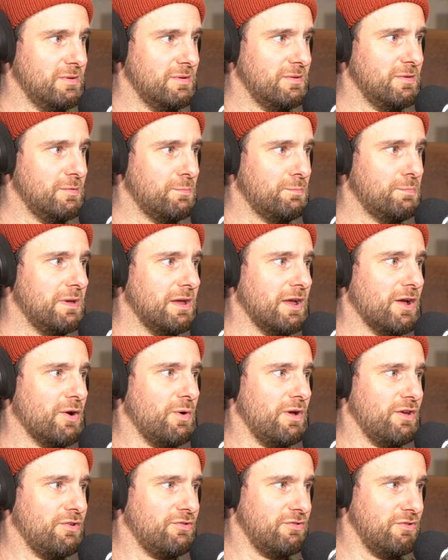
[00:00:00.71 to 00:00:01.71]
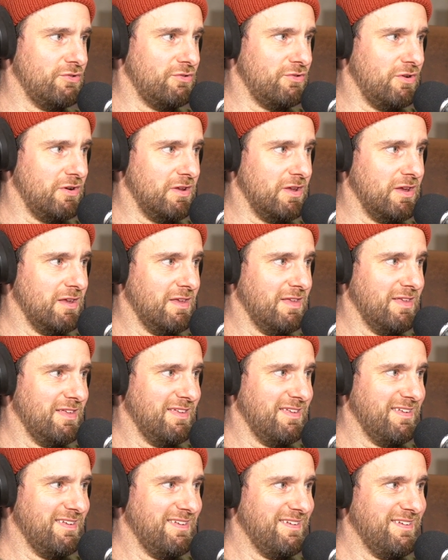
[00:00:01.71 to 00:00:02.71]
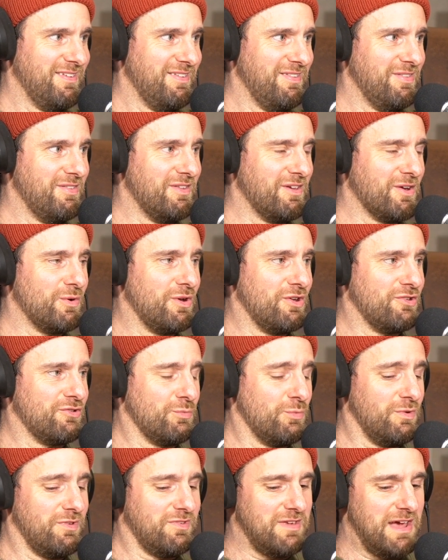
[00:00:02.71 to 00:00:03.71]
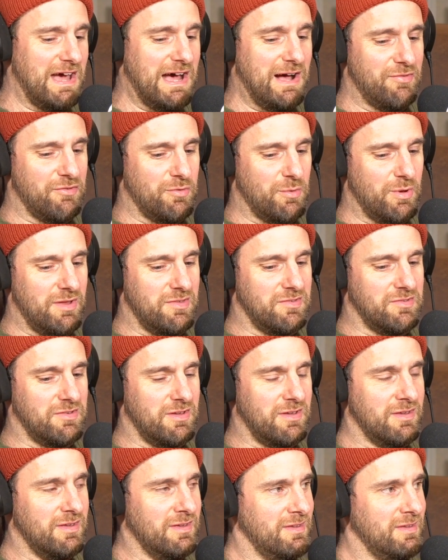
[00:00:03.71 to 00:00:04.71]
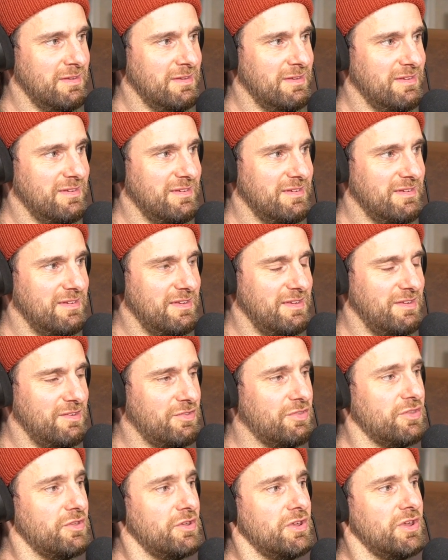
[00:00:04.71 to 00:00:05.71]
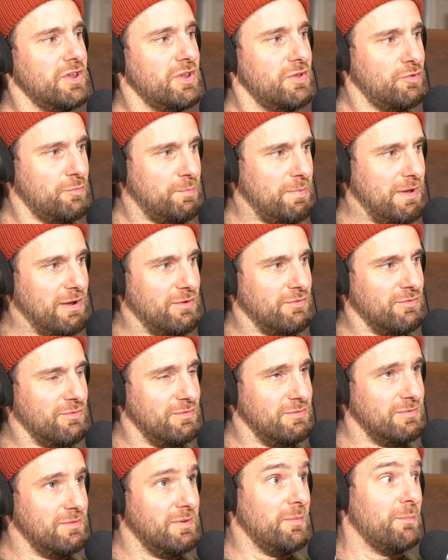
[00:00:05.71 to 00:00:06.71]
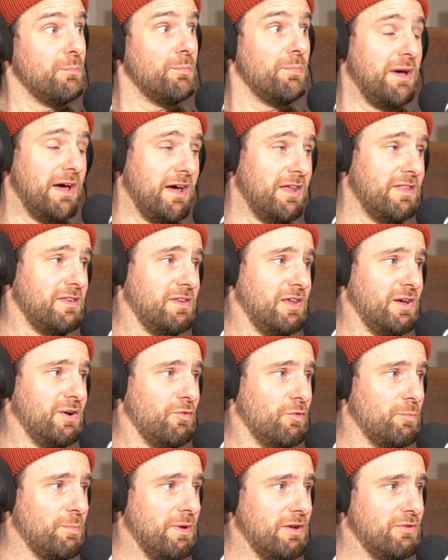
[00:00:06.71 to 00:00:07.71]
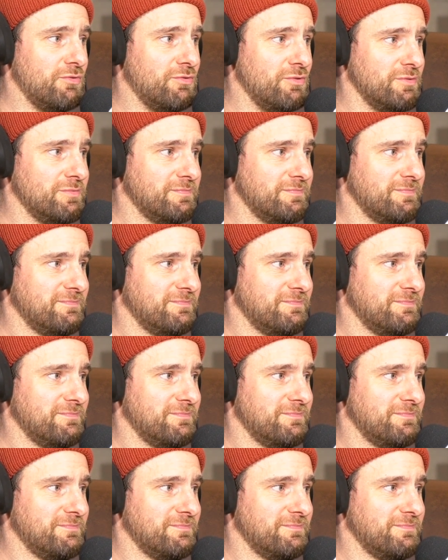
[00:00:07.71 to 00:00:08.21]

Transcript: the big question, Jonny, the question we set out to answer, is the new Spectral better than the old Spectral?